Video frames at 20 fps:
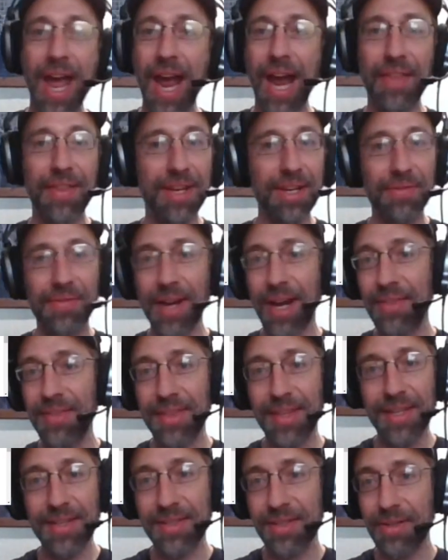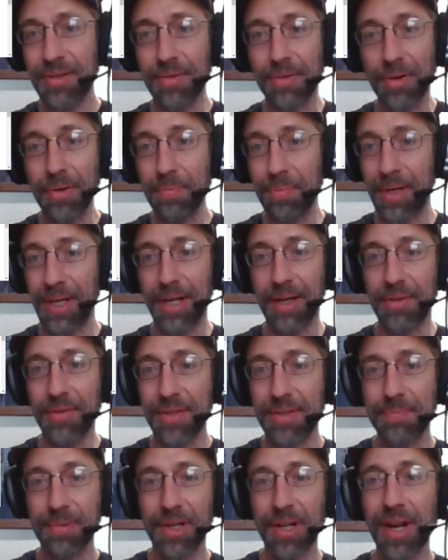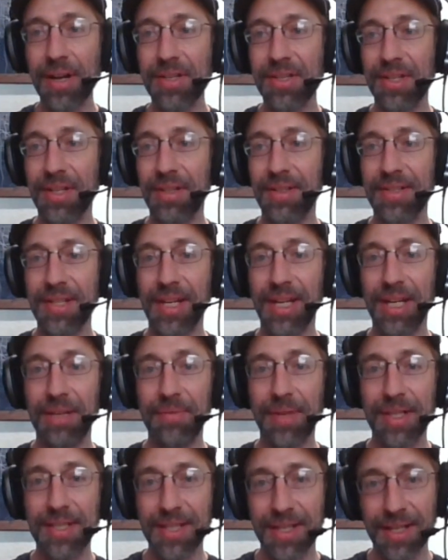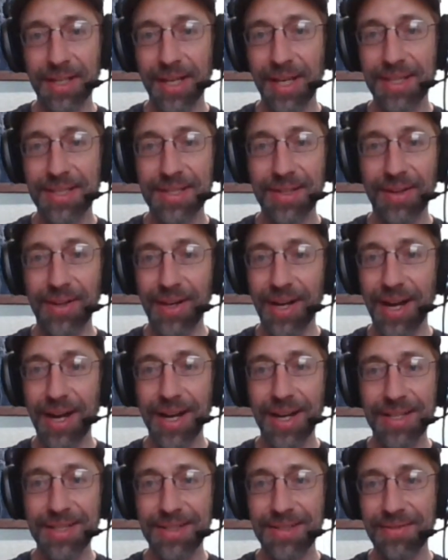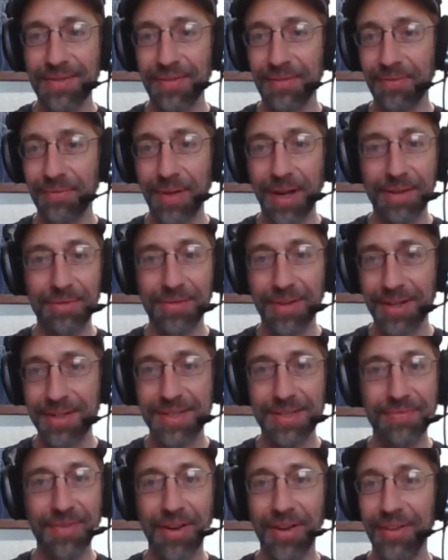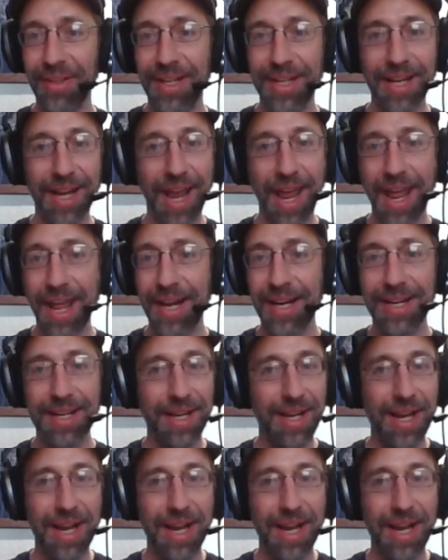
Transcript: And then you've got this group here, this production team that's in Against All Odds by Rick Smolan, and